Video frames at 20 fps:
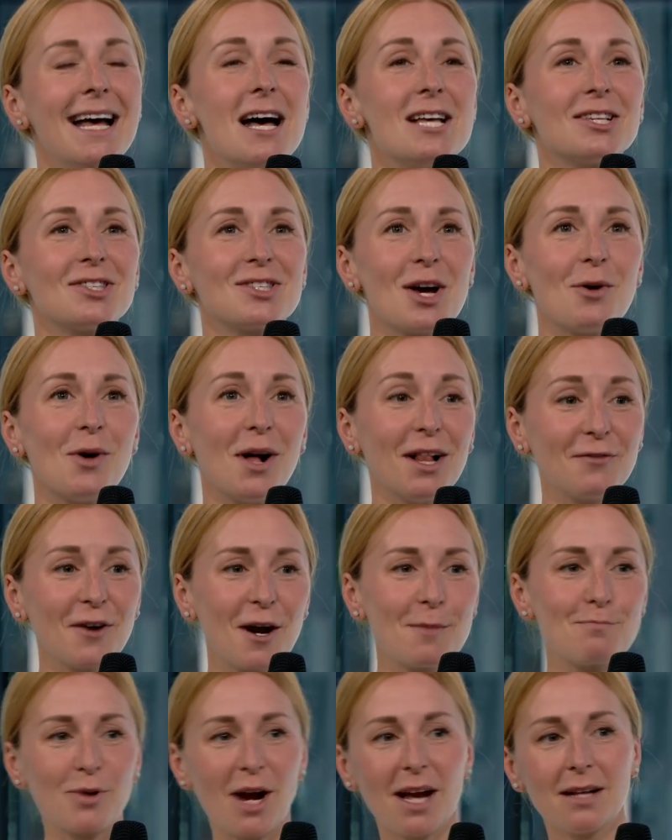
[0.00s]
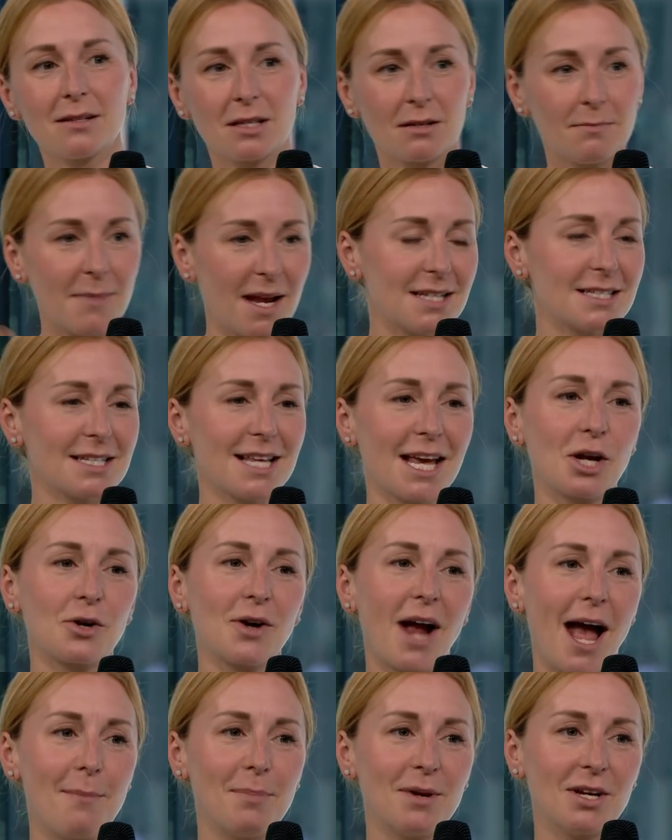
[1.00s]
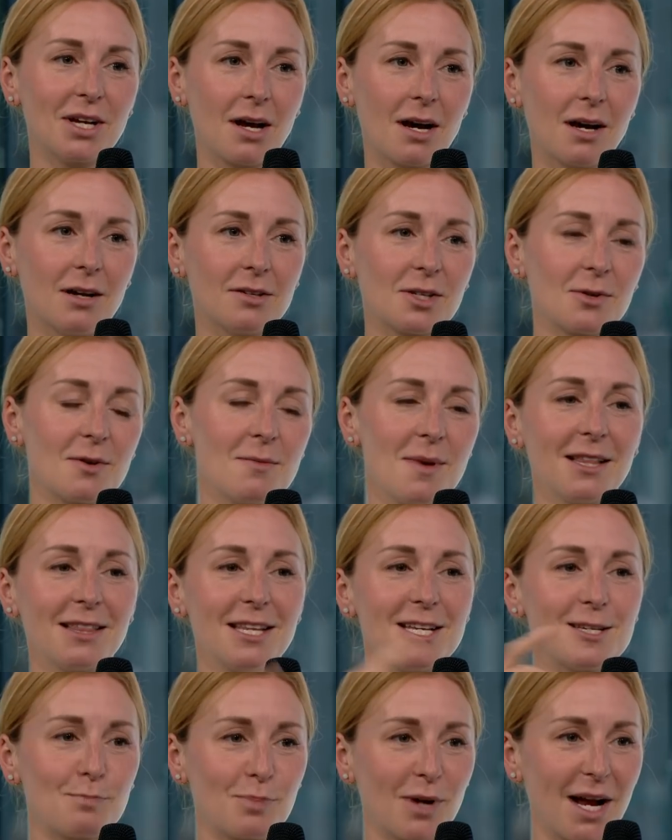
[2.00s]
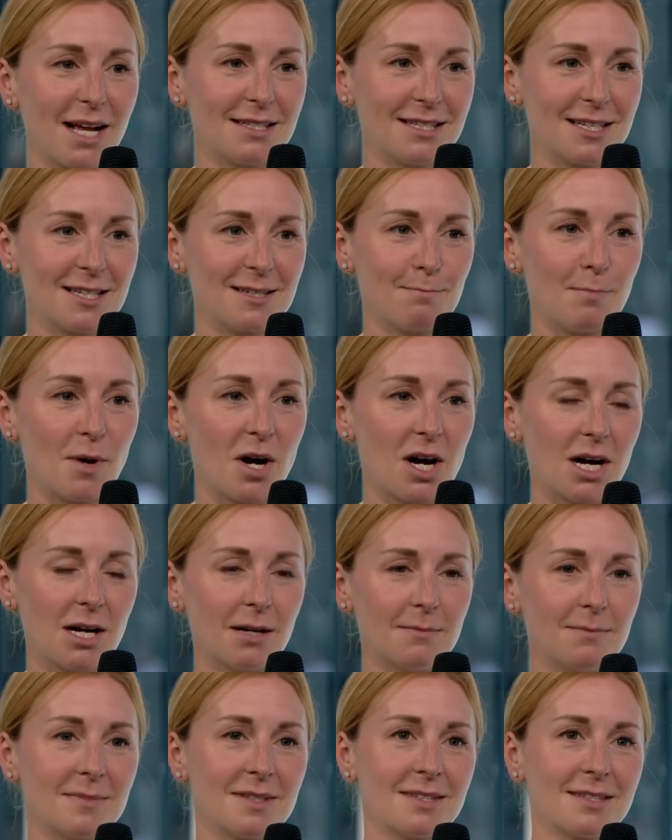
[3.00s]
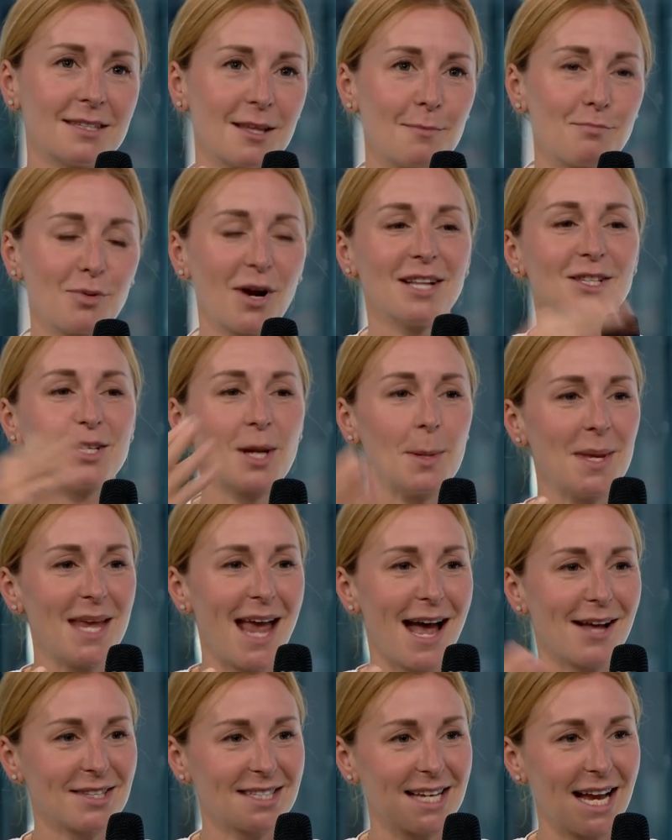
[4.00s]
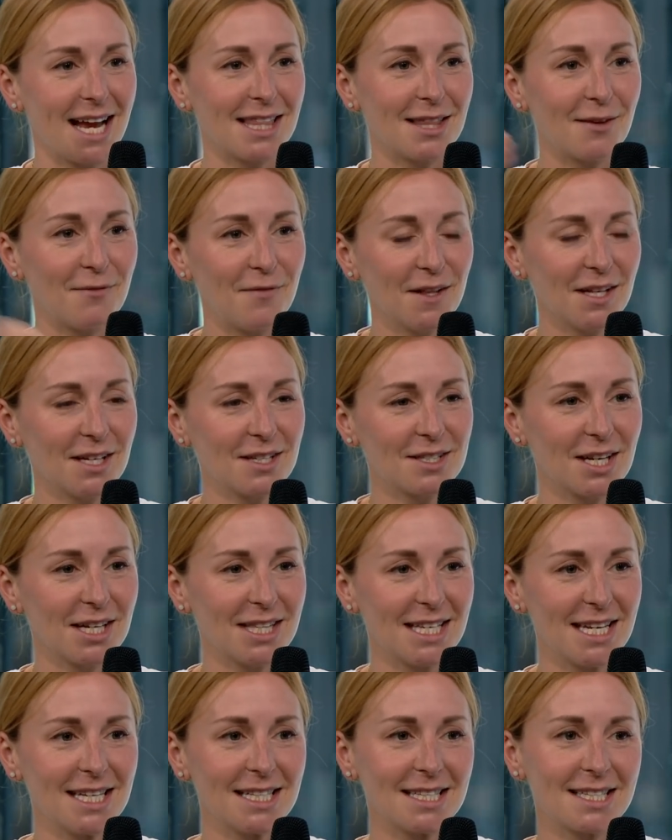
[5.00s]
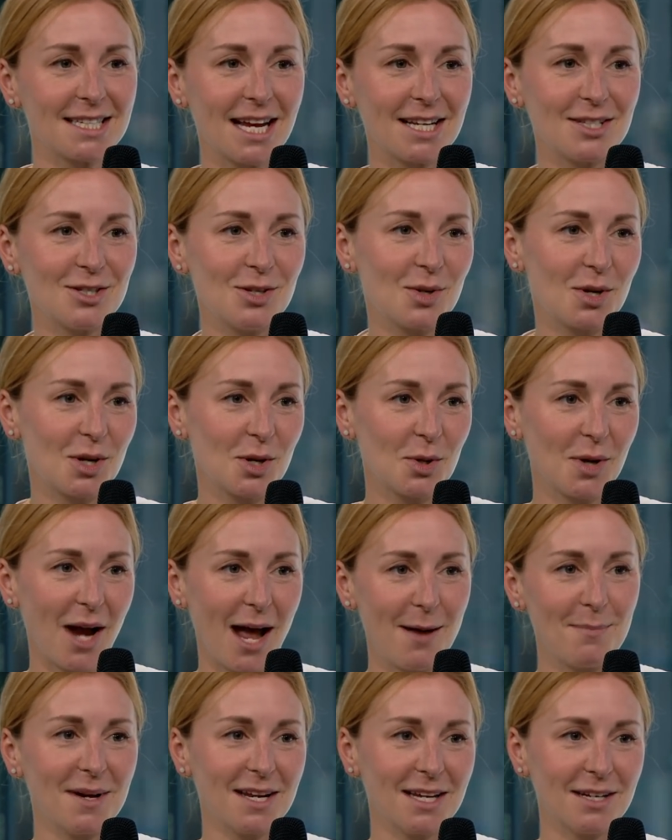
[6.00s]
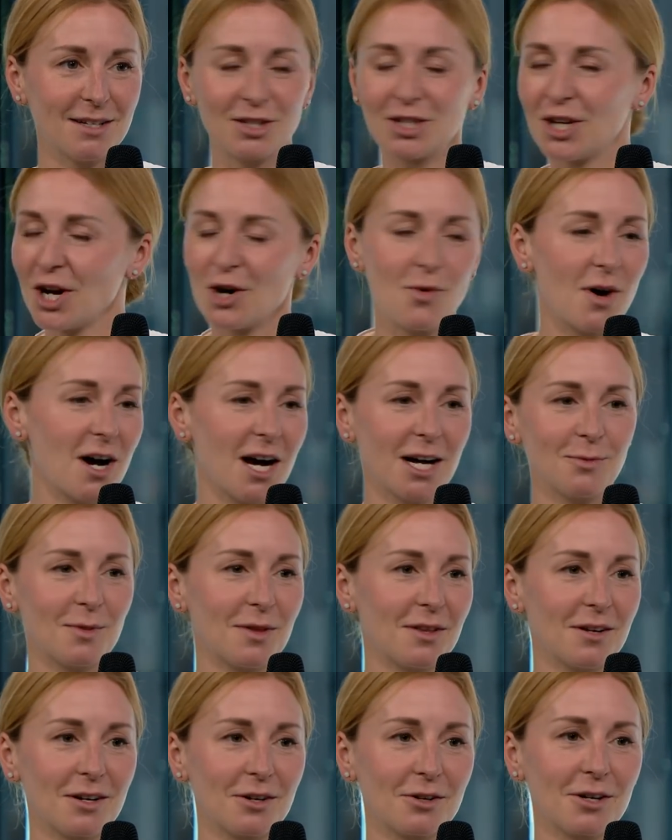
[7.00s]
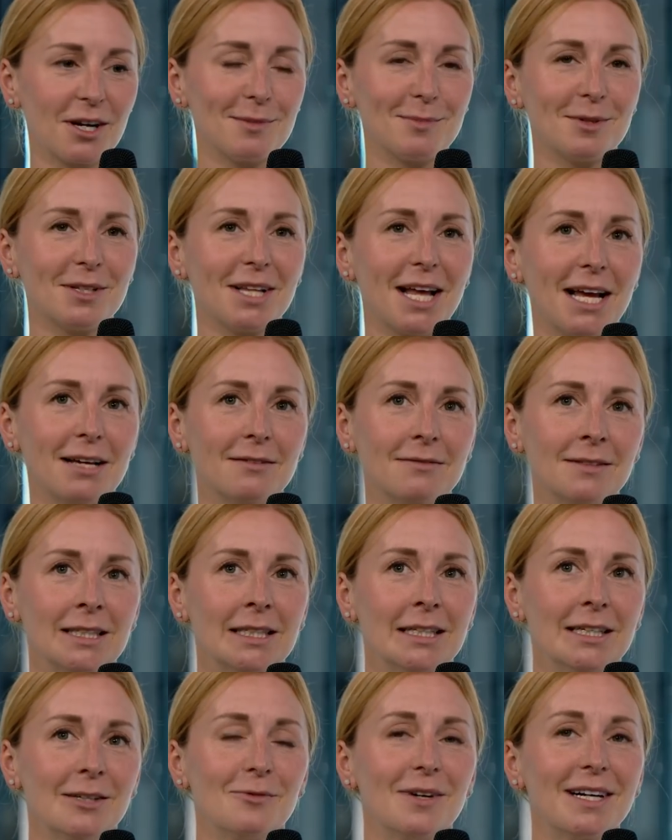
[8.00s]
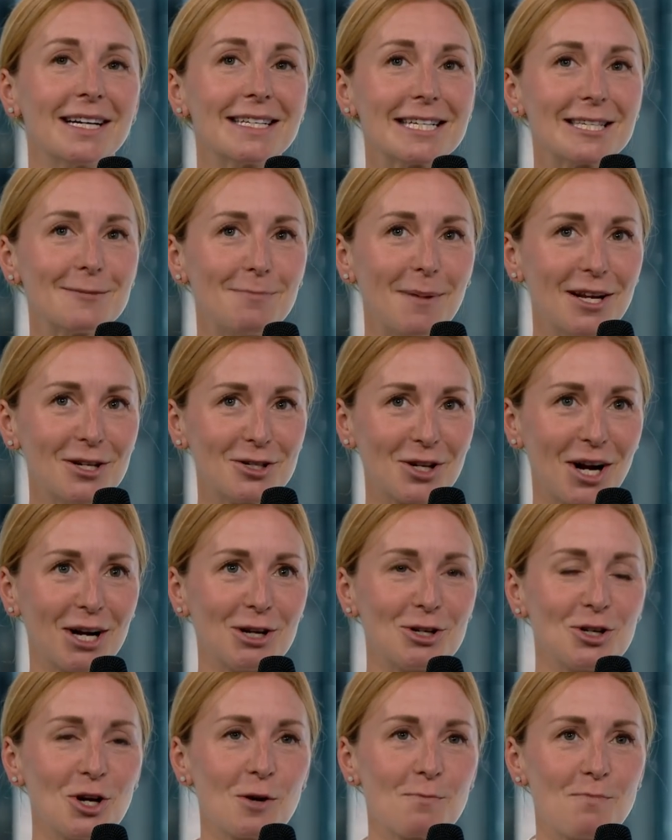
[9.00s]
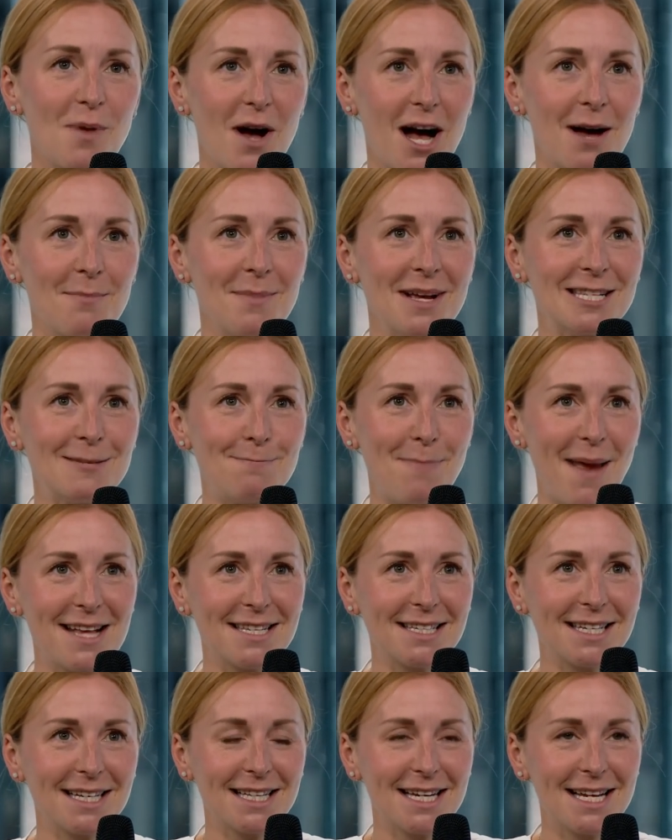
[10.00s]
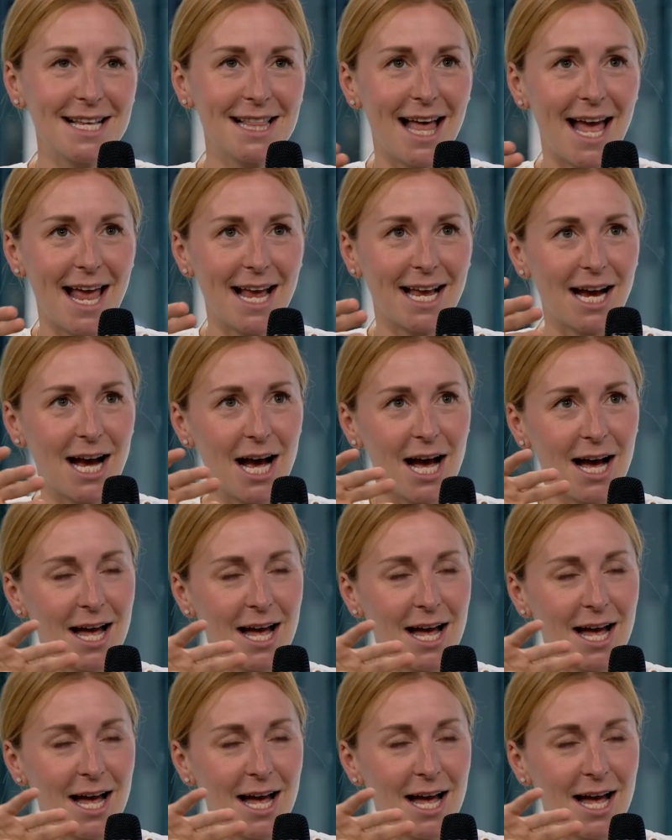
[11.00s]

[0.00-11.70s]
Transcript: So all of our breads are made to grab and go. So we make these breads as bombs. The bread's on the outside, the filling's on the inside, so you can grab it and go on with your incredible life. One is a spinach artichoke bomb. It's basically what